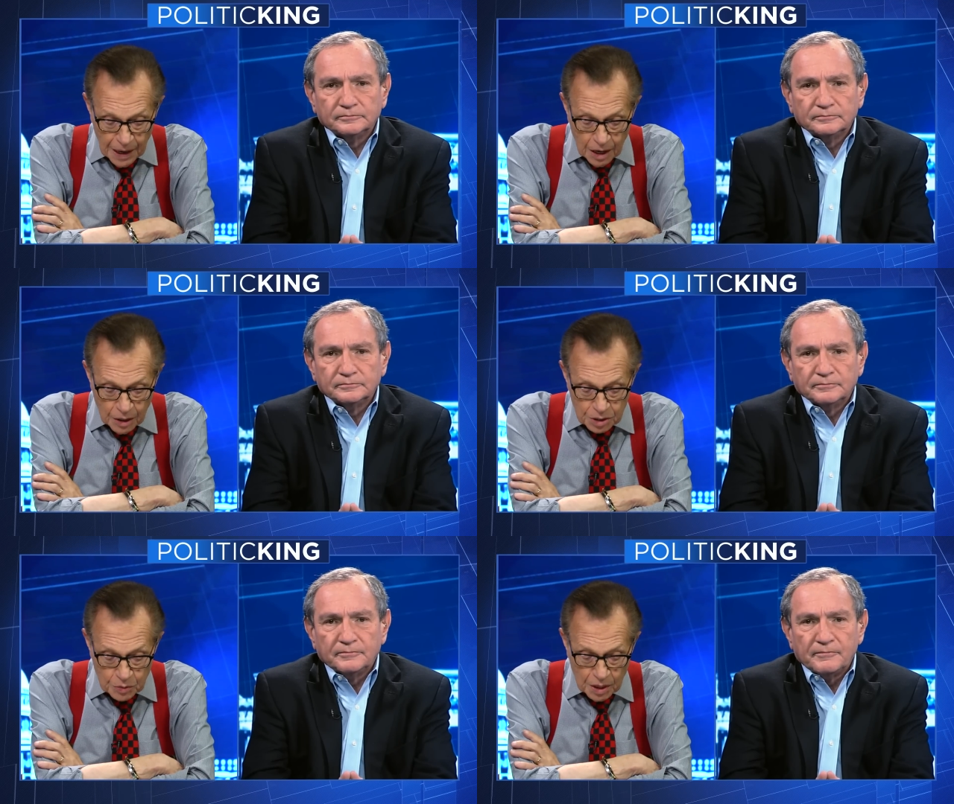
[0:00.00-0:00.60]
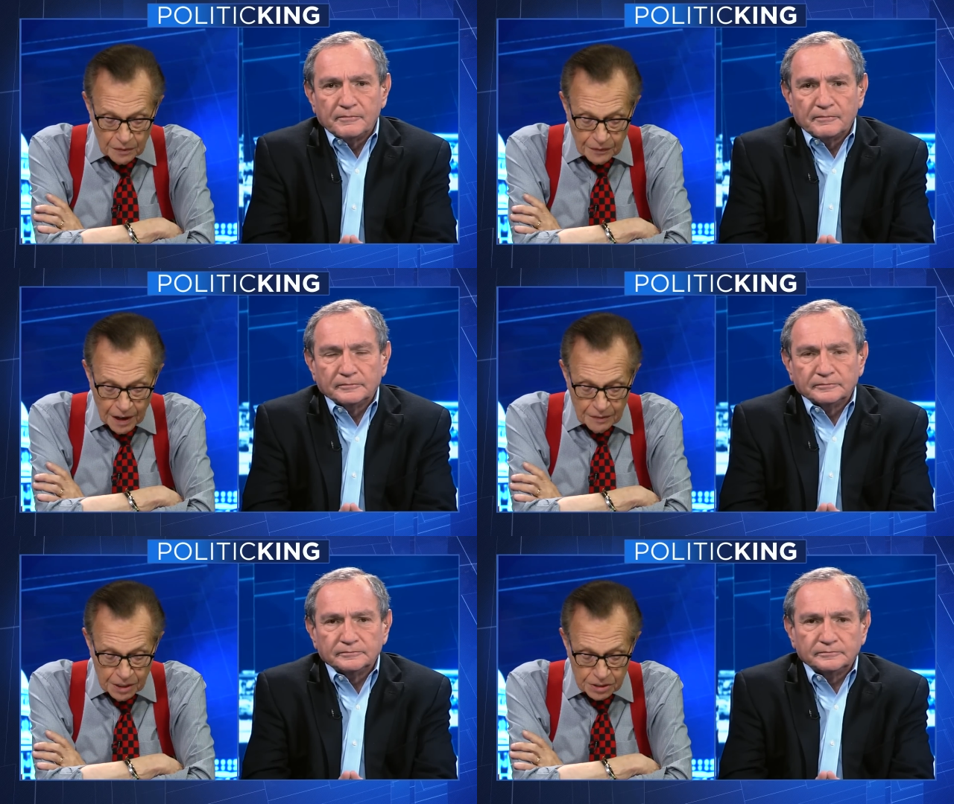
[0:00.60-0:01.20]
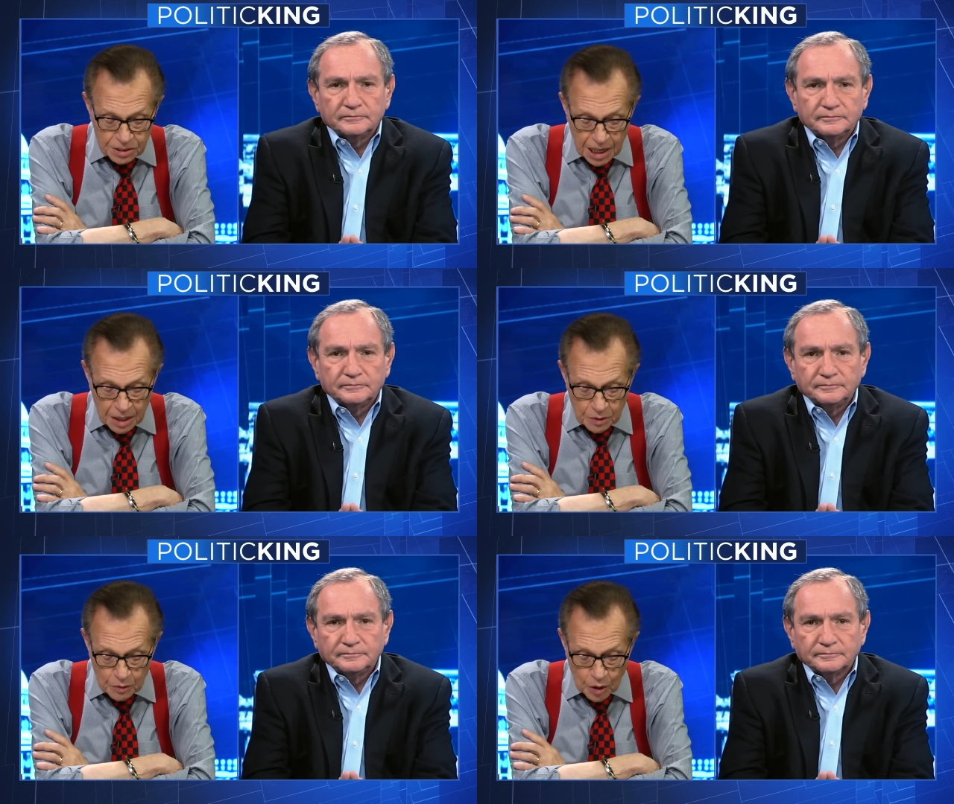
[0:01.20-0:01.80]
Speaker 1: power 25 years
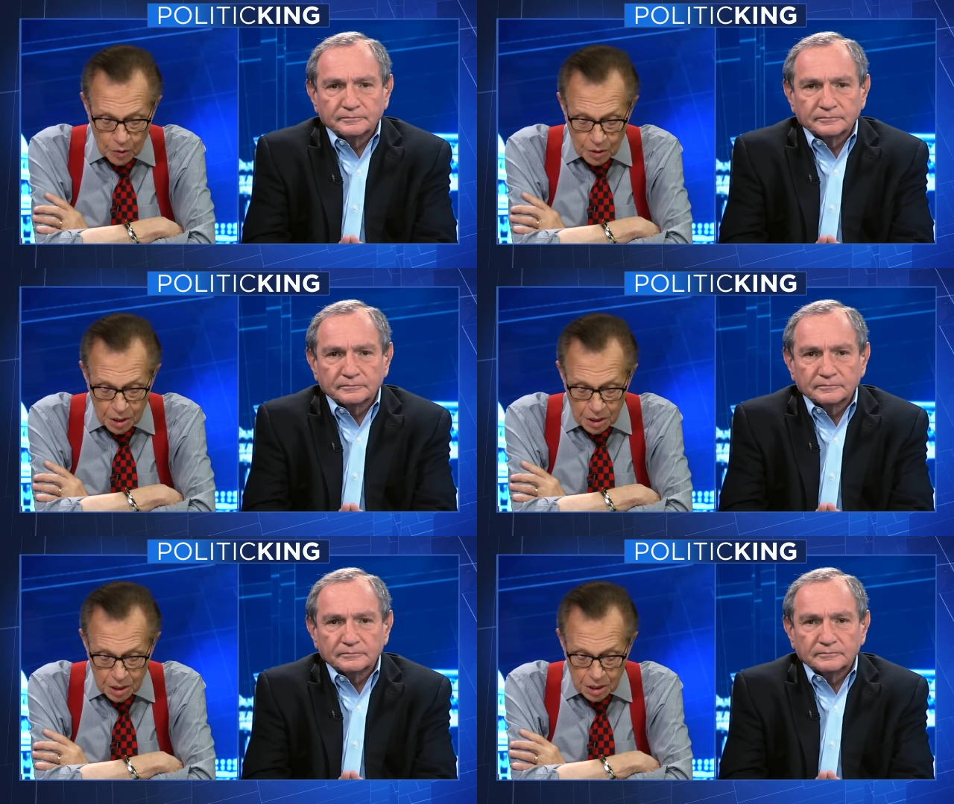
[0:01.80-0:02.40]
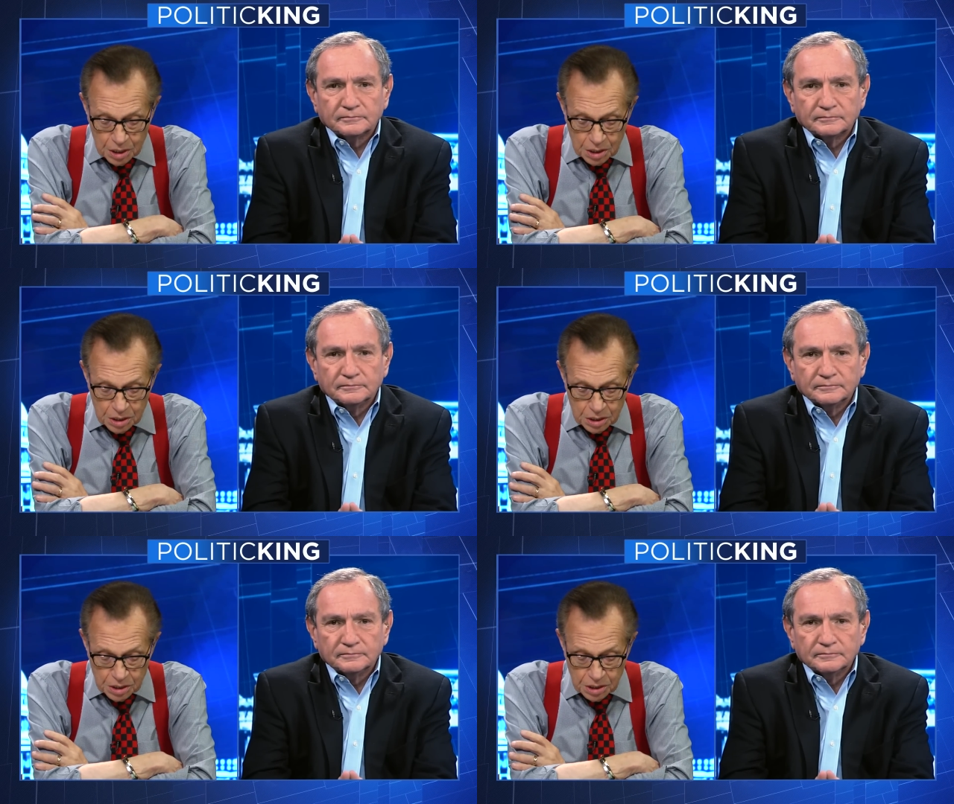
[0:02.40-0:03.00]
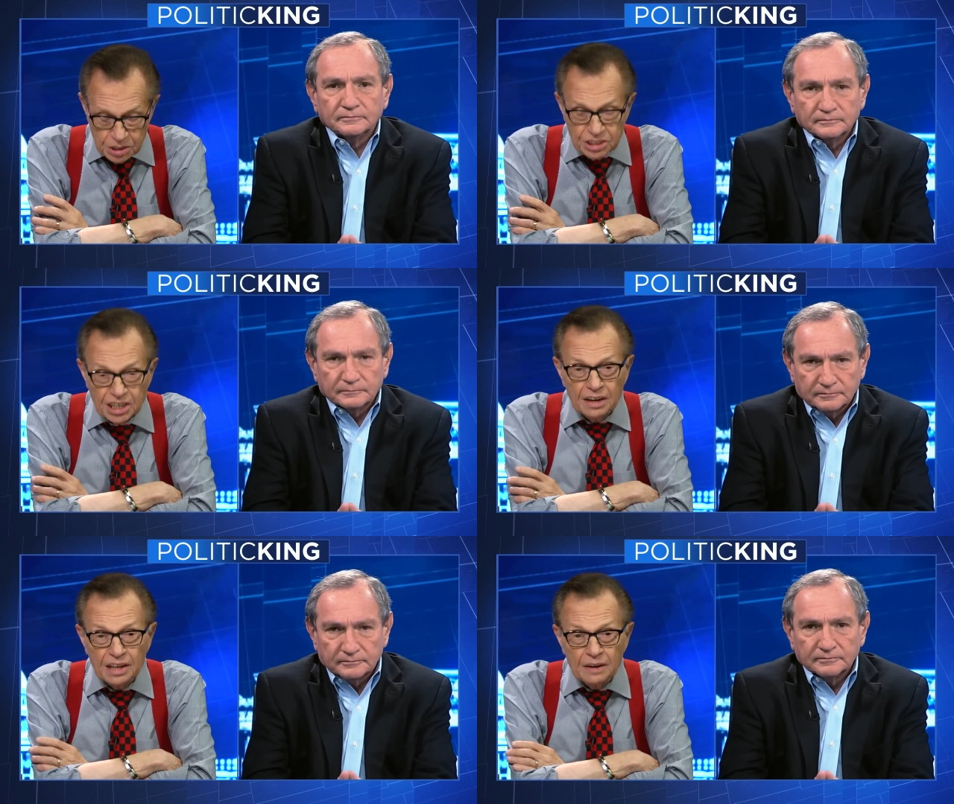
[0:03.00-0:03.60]
down the road. Do you
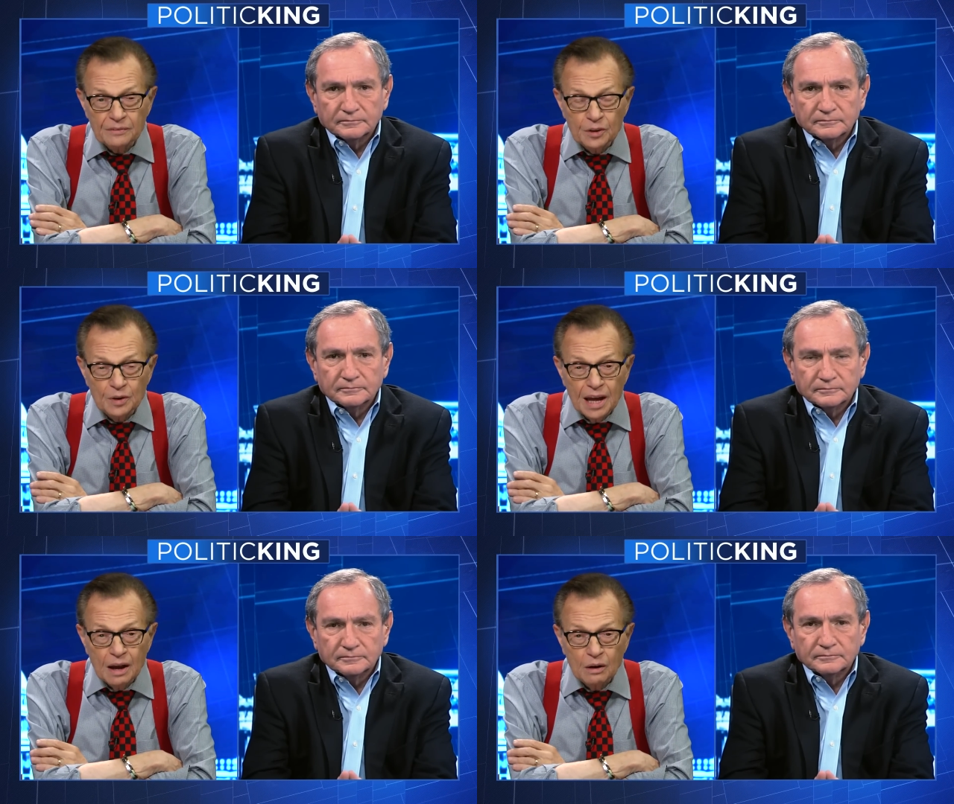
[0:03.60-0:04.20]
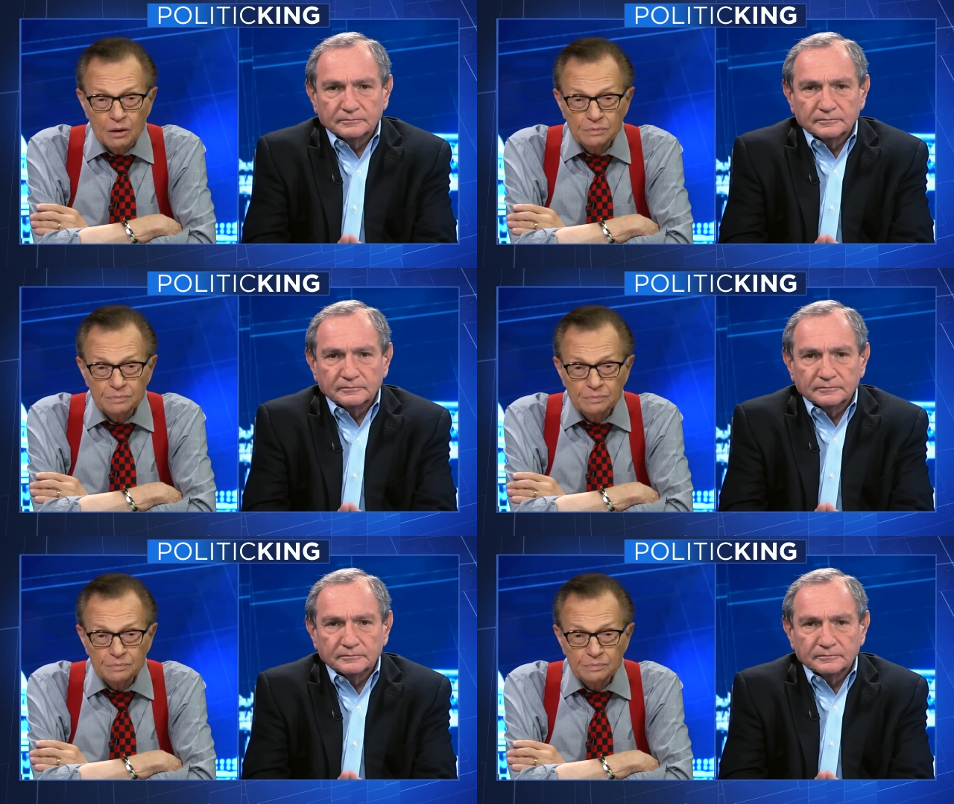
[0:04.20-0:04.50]
share that view now?